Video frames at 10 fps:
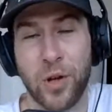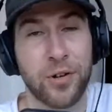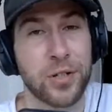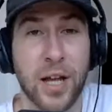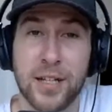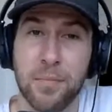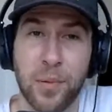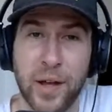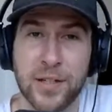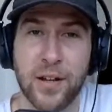Ojale didn't
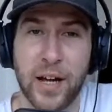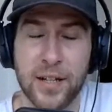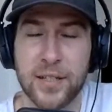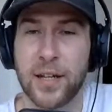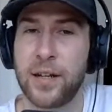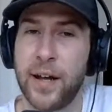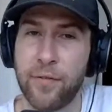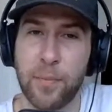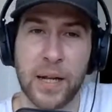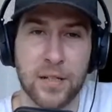play tonight, second night
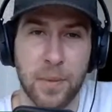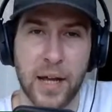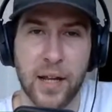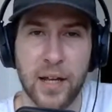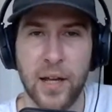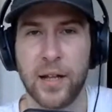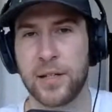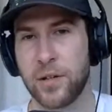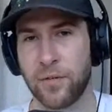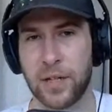of a back to back.
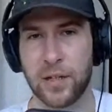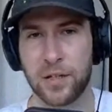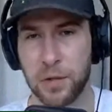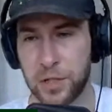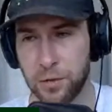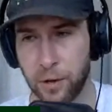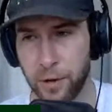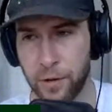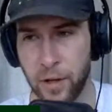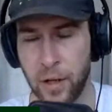They sort of did the
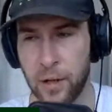switcheroo.